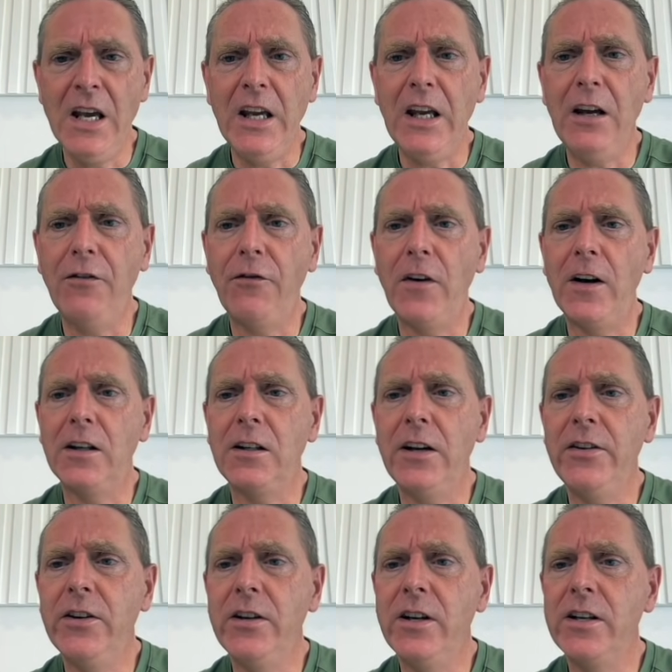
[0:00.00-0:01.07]
If
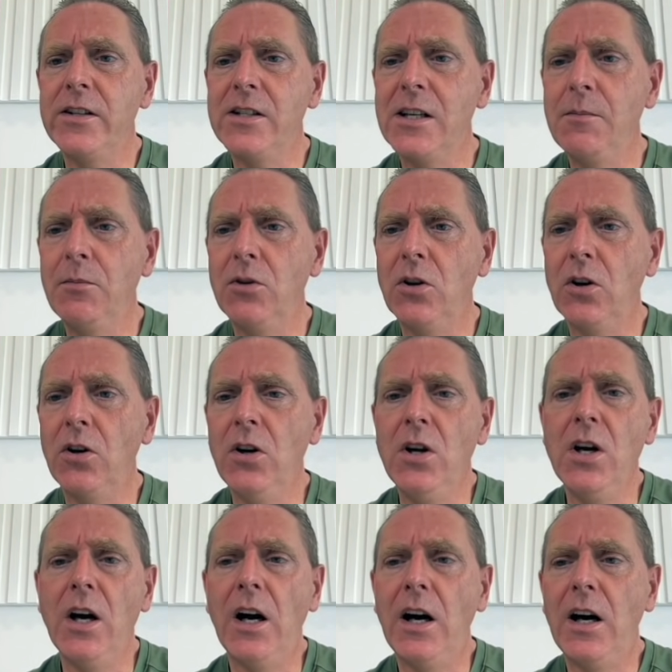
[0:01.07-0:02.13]
London is similar,
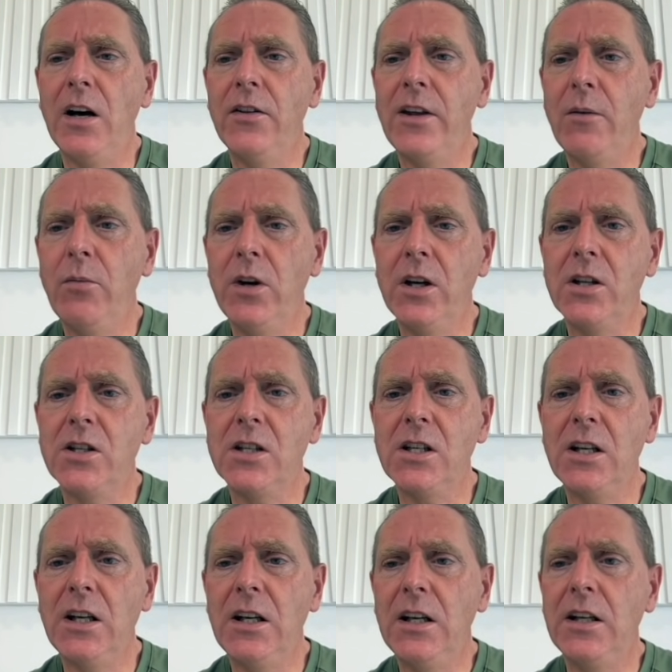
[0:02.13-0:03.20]
then we could
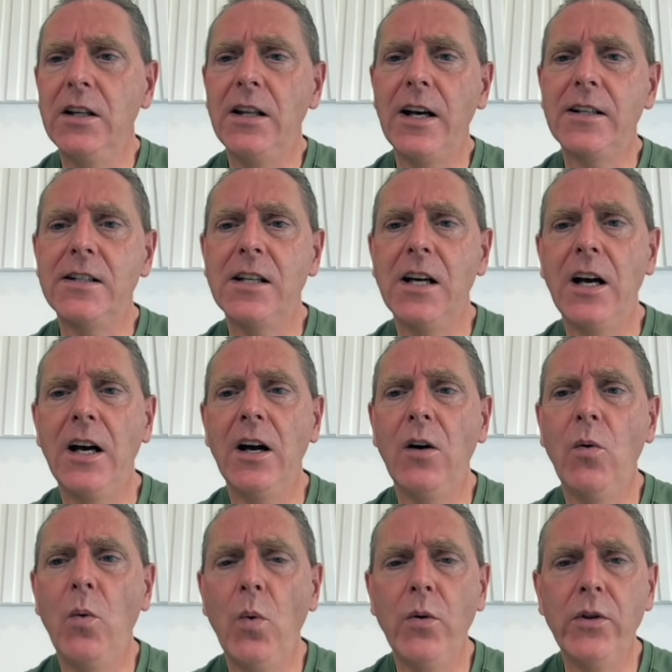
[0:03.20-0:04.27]
see that
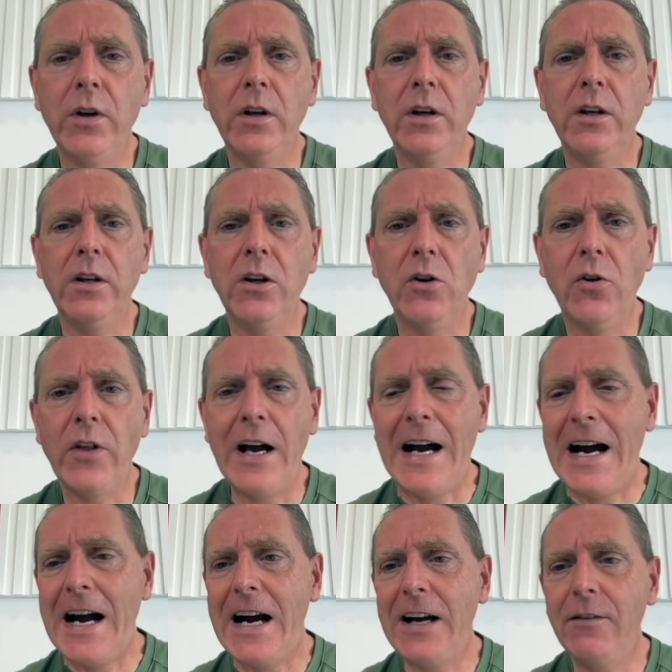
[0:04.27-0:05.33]
the
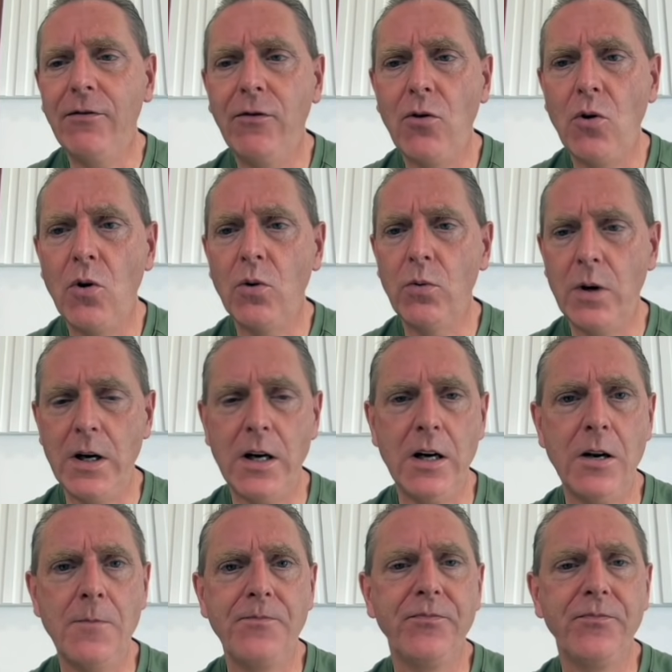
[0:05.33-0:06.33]
high for